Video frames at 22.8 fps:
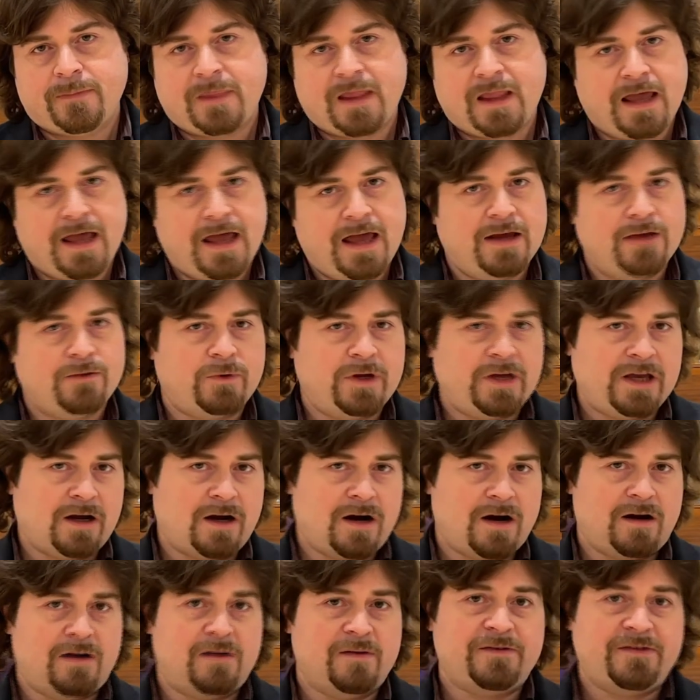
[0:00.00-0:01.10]
And we
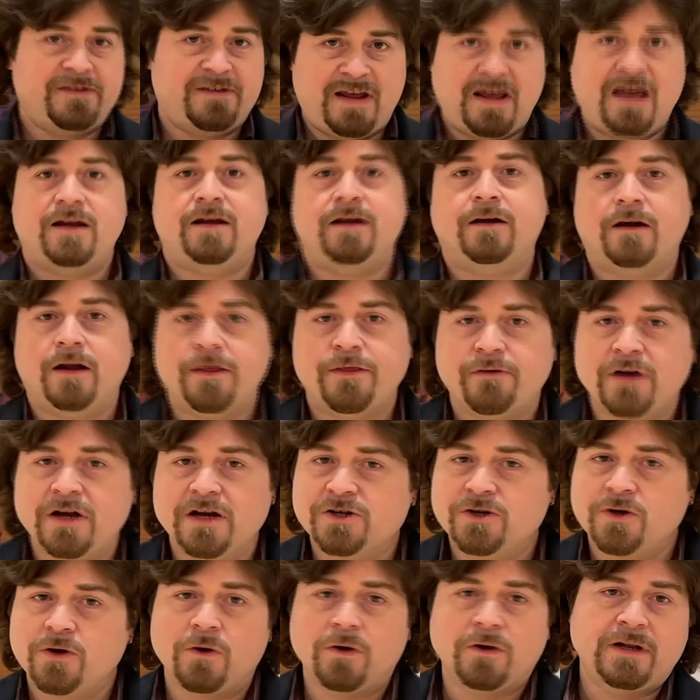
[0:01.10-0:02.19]
are standing on a
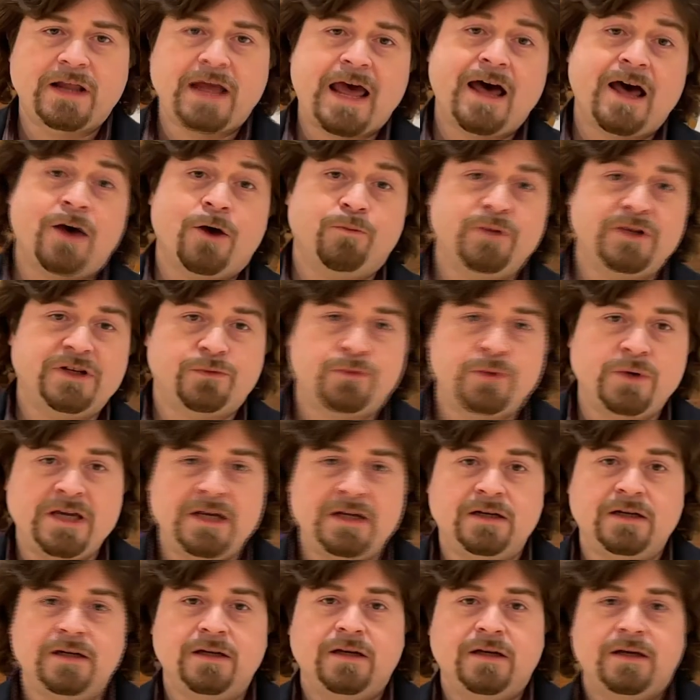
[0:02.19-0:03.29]
threshold now
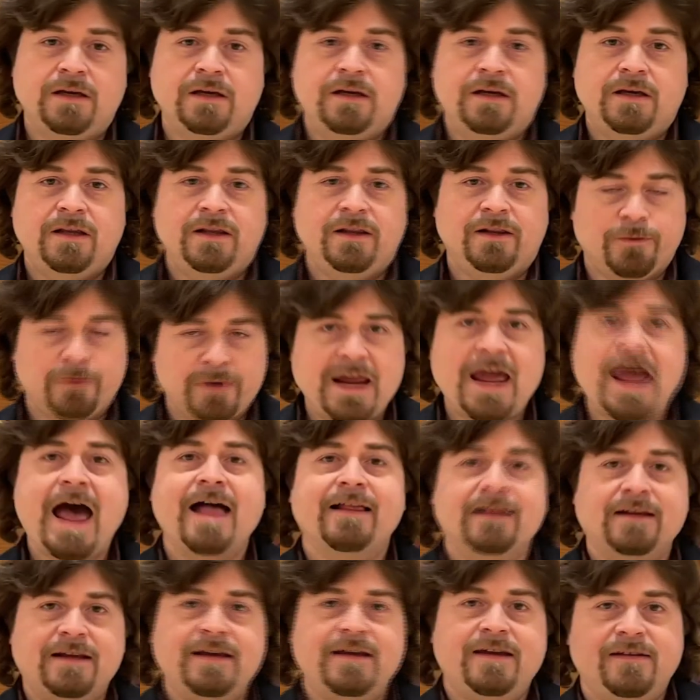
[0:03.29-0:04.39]
between the
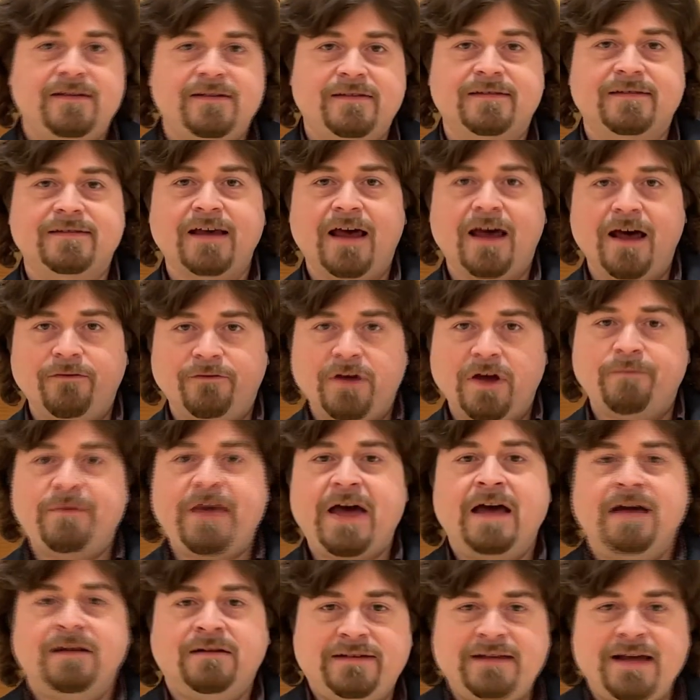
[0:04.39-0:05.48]
realities of a
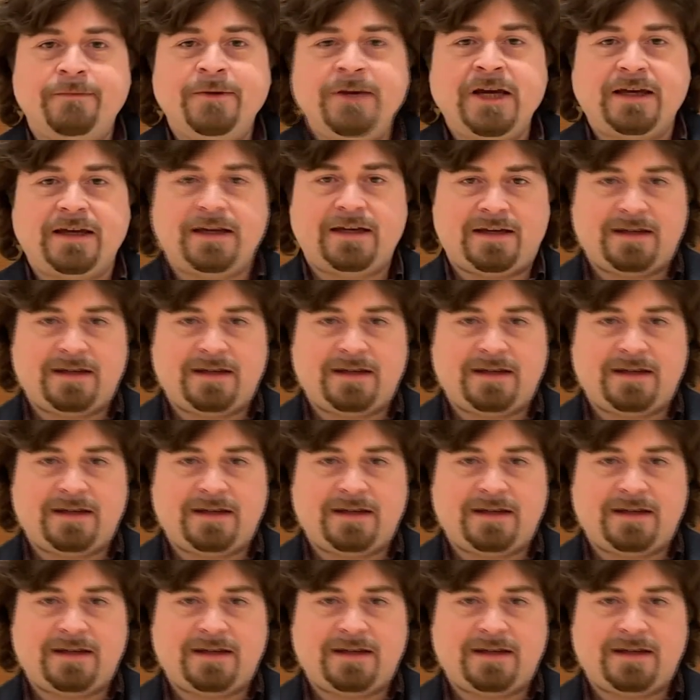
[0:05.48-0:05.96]
pandemic